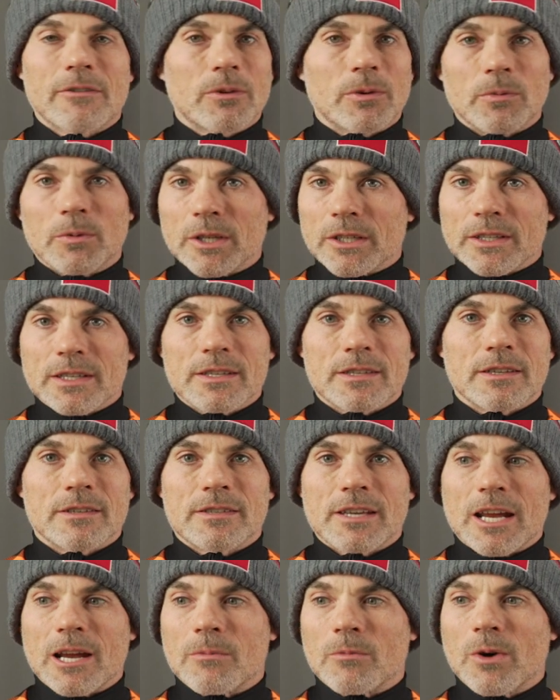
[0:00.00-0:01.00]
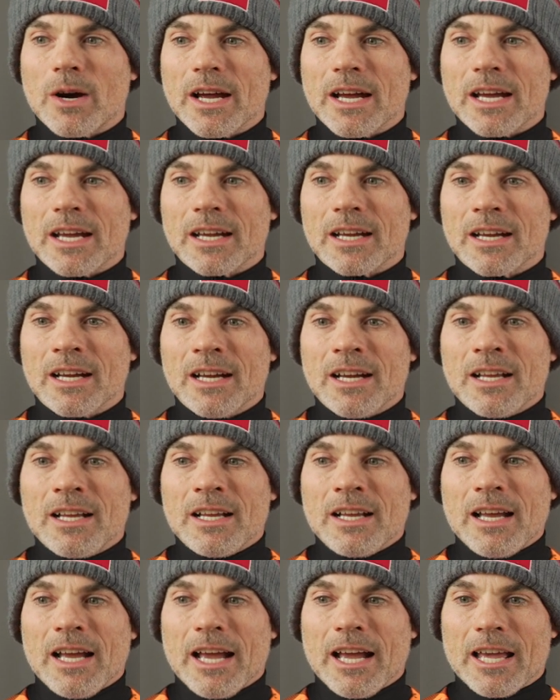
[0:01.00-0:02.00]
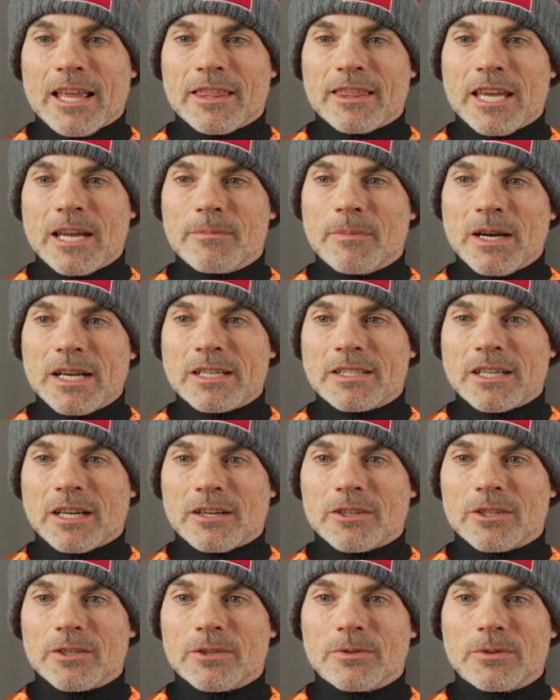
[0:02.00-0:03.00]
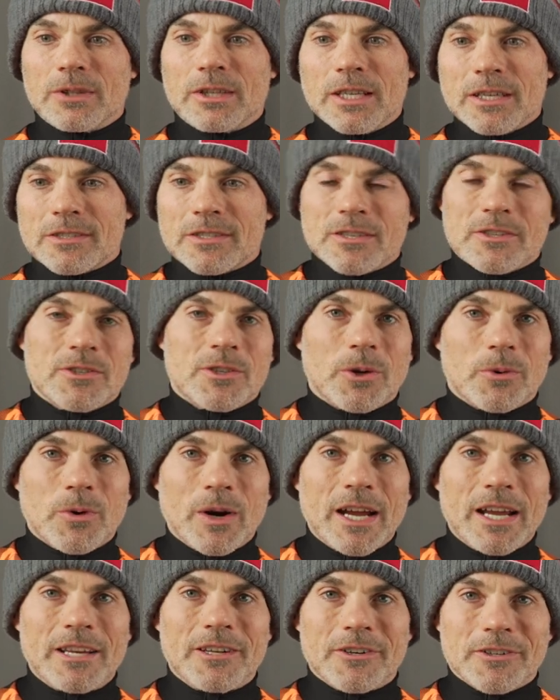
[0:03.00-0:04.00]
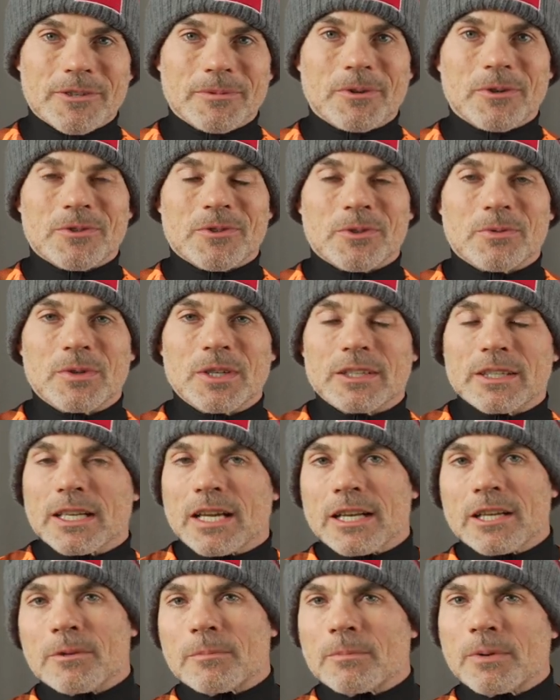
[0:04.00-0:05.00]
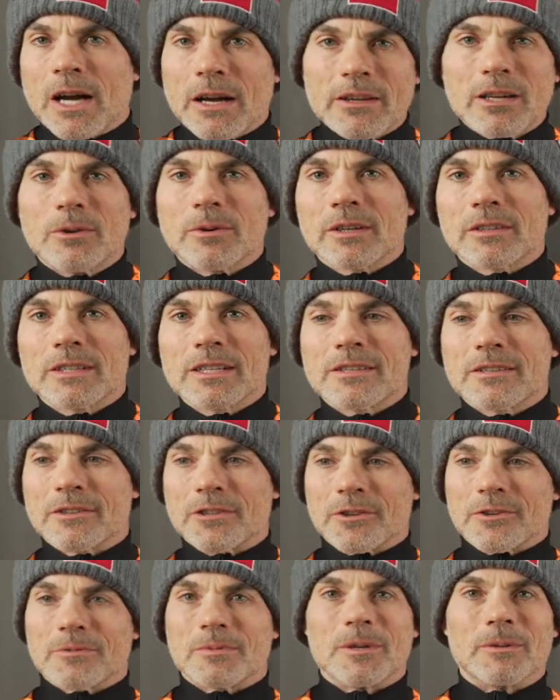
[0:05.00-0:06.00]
everyone wheelies the same way. And they might tell you, this is the way you're supposed to wheelie. And you probably don't want to listen to those